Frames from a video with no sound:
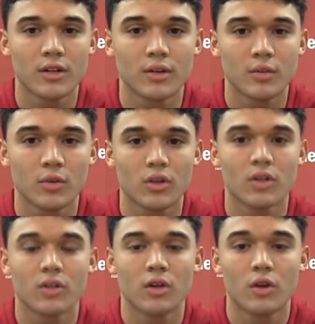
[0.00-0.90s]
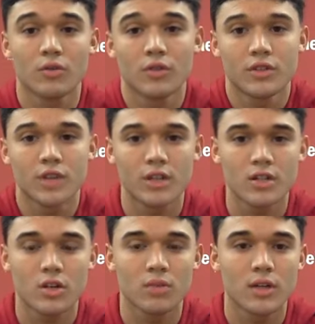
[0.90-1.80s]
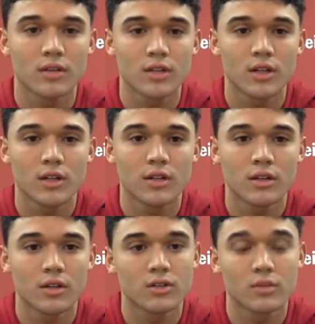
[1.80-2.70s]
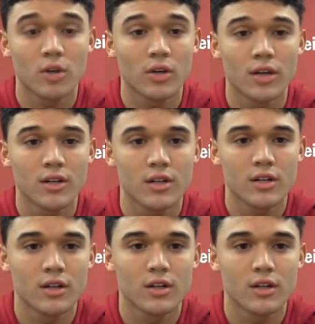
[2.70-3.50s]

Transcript: and we're going to hopefully try to slow him down tonight or tomorrow night. Sorry.